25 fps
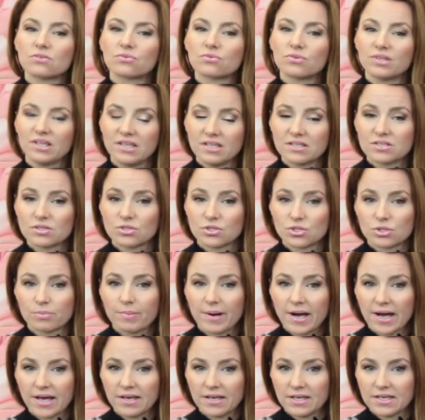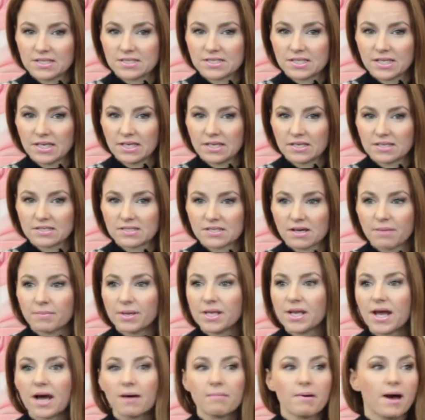reason to buy these things. I
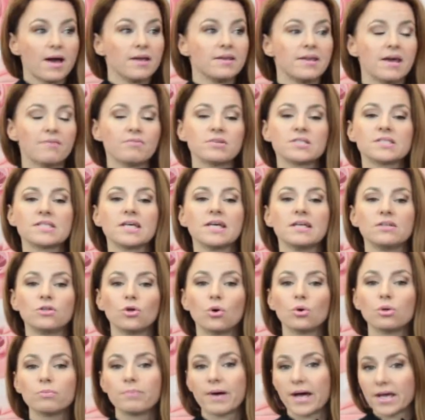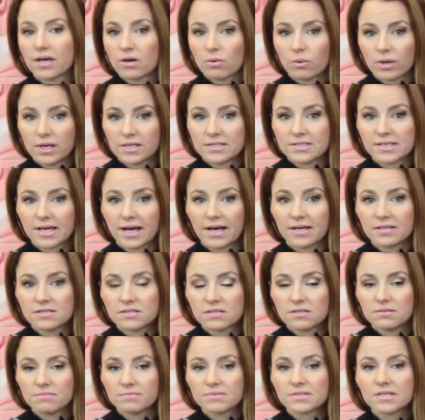mean, I never say don't buy quality
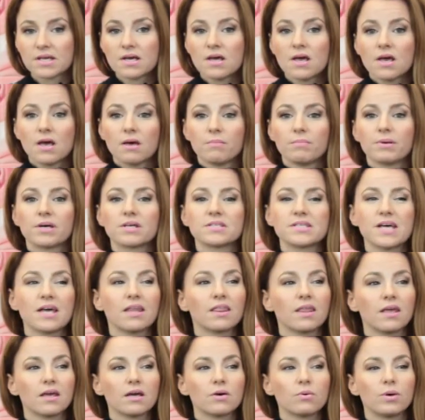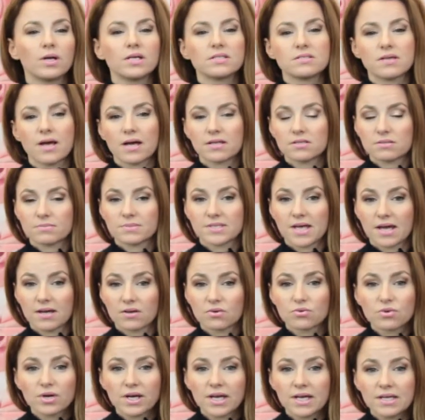items, because I think quality items are
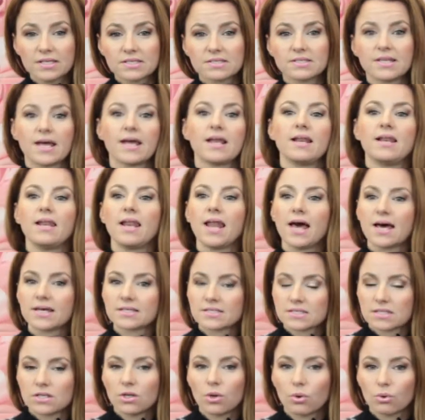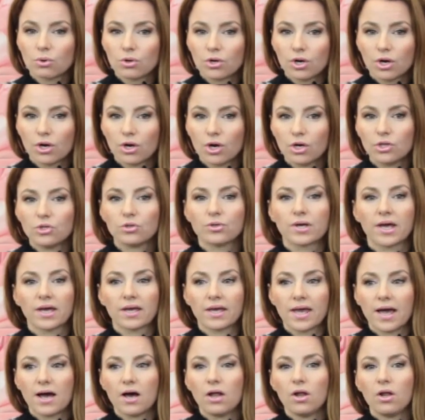great, they last longer, you
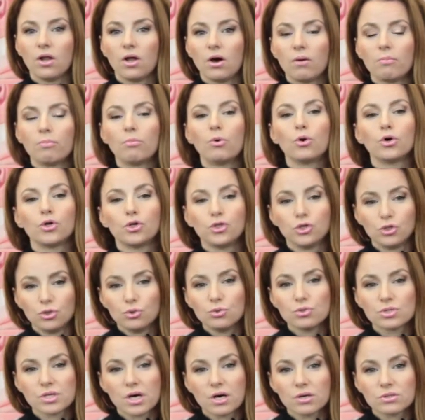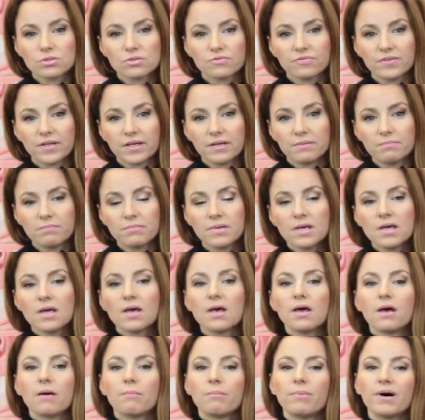can get a lot more use out of them.
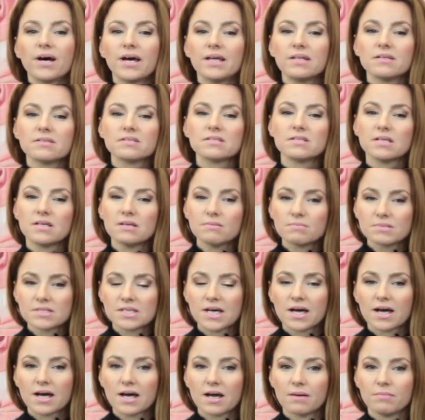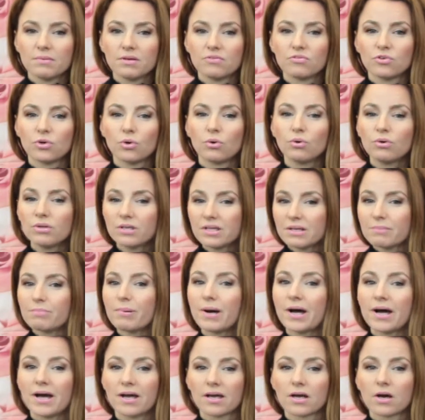But at the same time, if you only
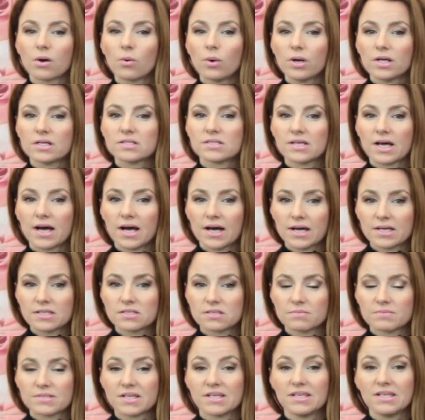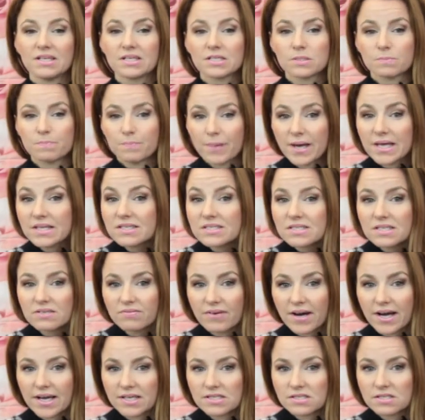buy quality items and
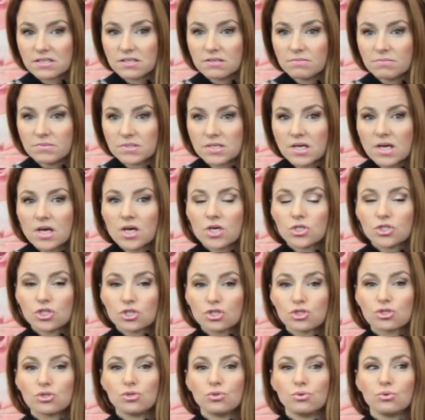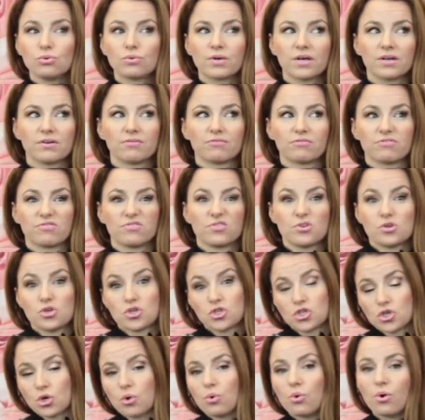expensive items just to kind of
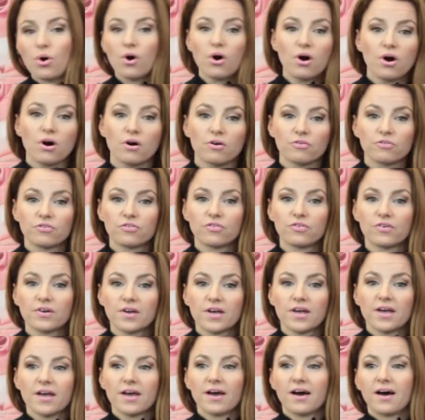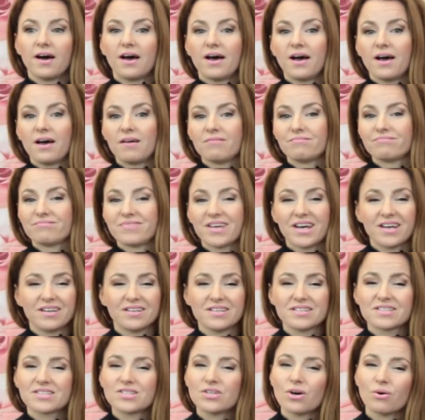show off, then
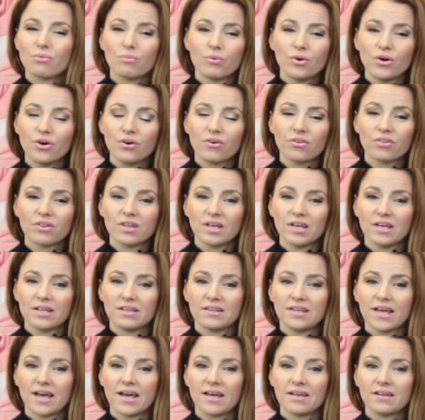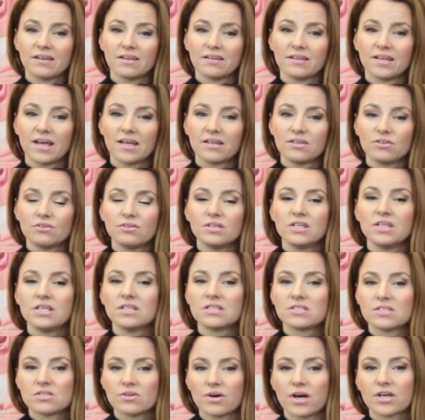it's not worth it. Then you
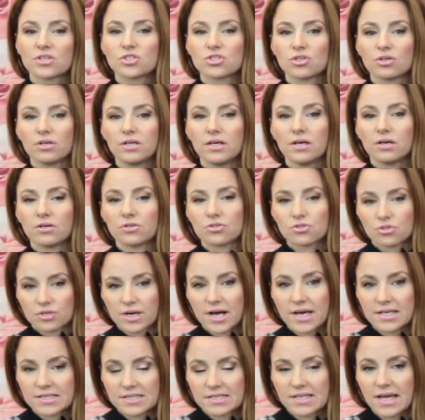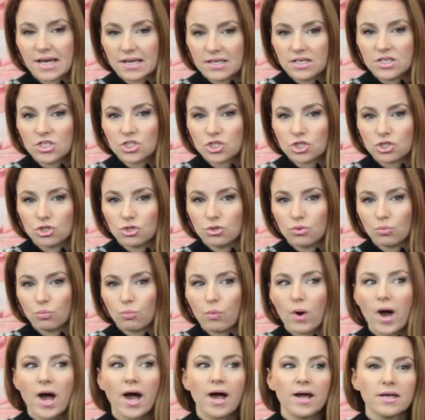need to actually address that issue.
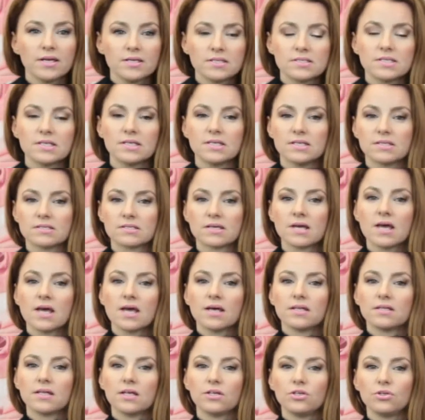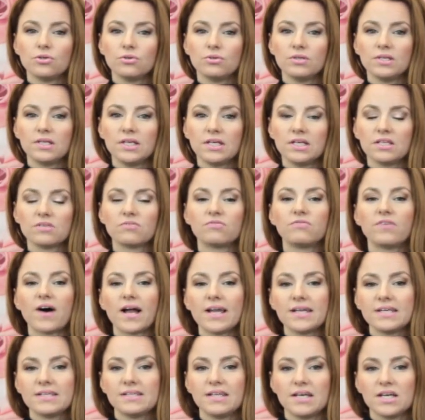Why is it that you need
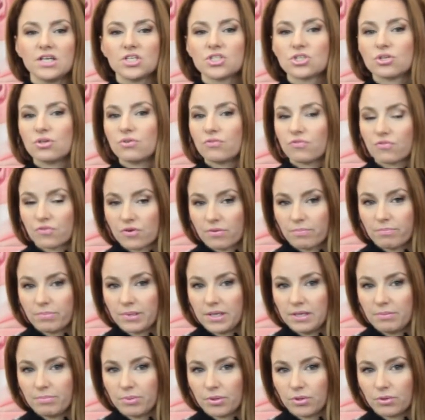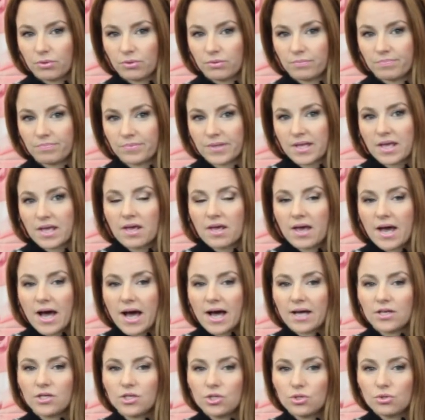validation from people?
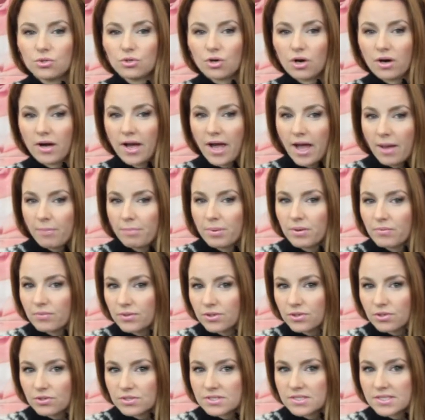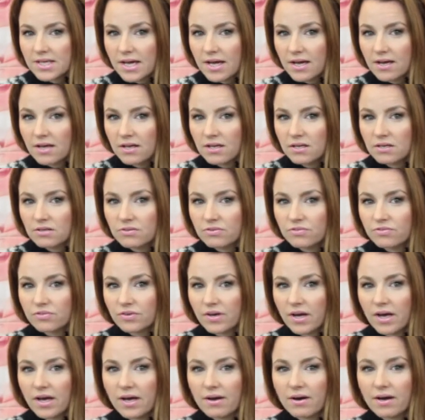Are you not happy with yourself?
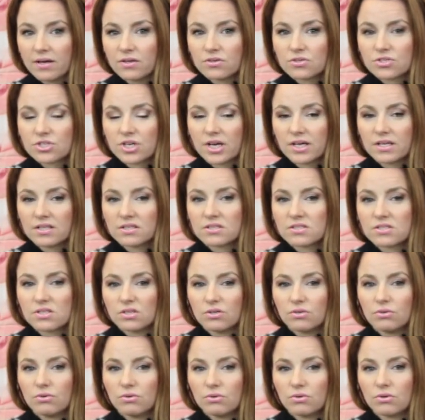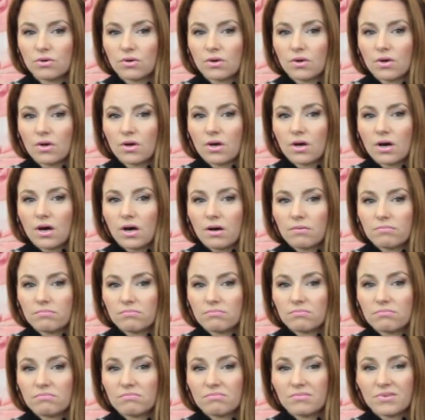Are you trying to
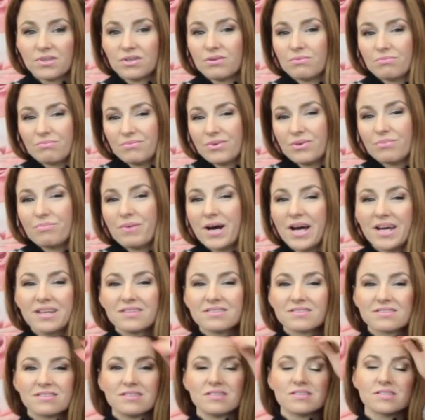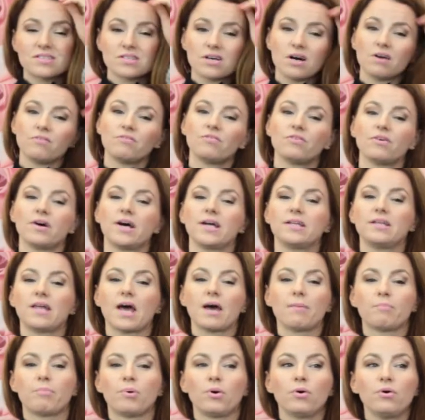you might discover at
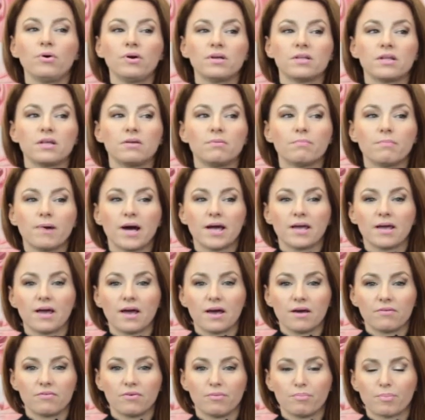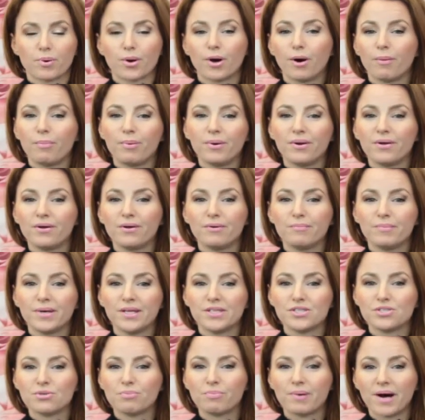that point that you might have a problem
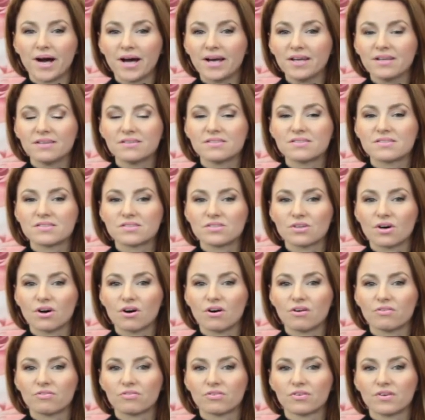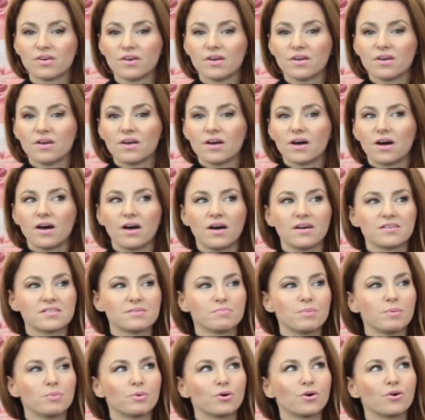and you're buying stuff,
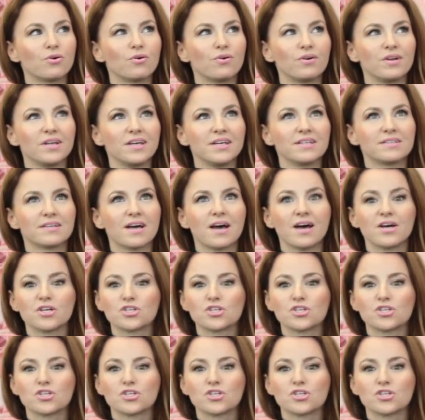some people call it a